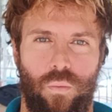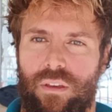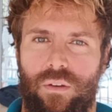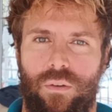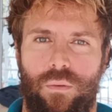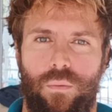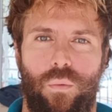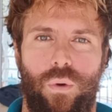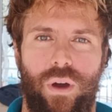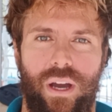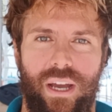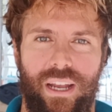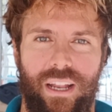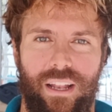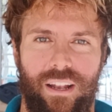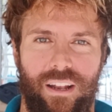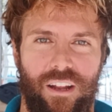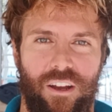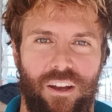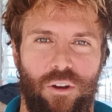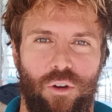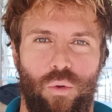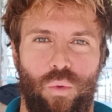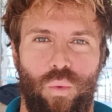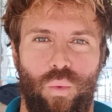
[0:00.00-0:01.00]
while
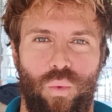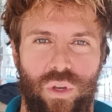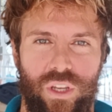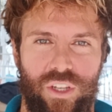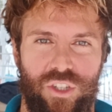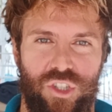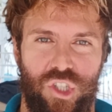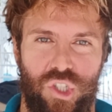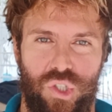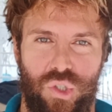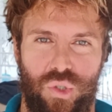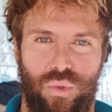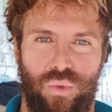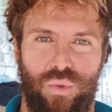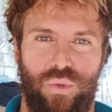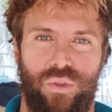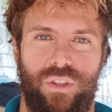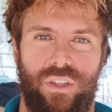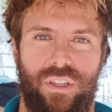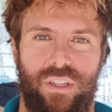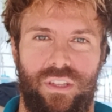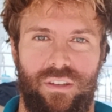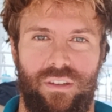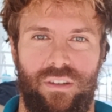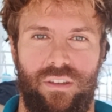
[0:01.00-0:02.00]
we
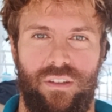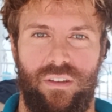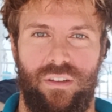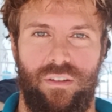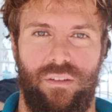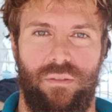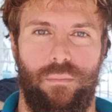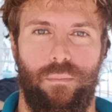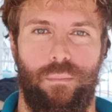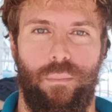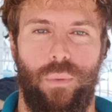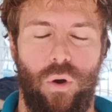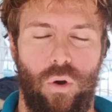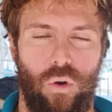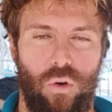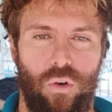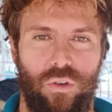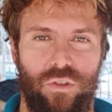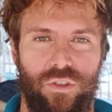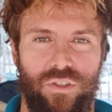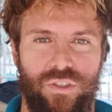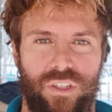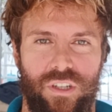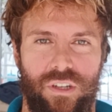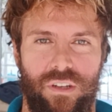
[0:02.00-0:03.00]
should
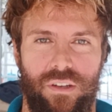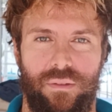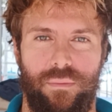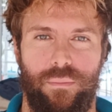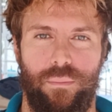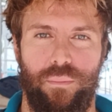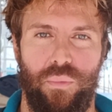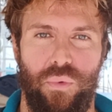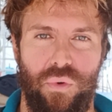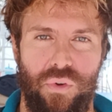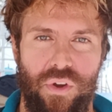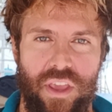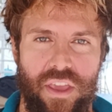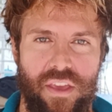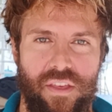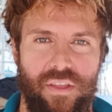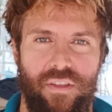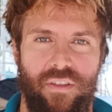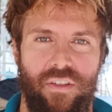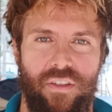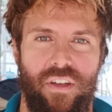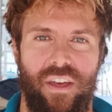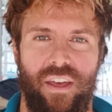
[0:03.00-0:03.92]
pause, breathe,